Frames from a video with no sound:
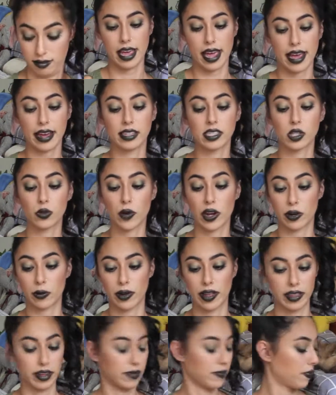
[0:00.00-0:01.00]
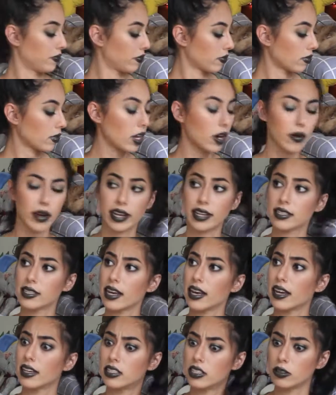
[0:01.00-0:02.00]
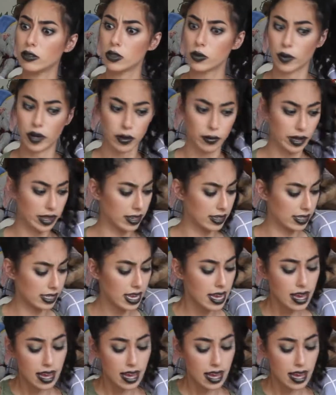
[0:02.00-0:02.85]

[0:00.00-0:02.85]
and sweater weather. Oh, I guess I had 2 sweater weathers.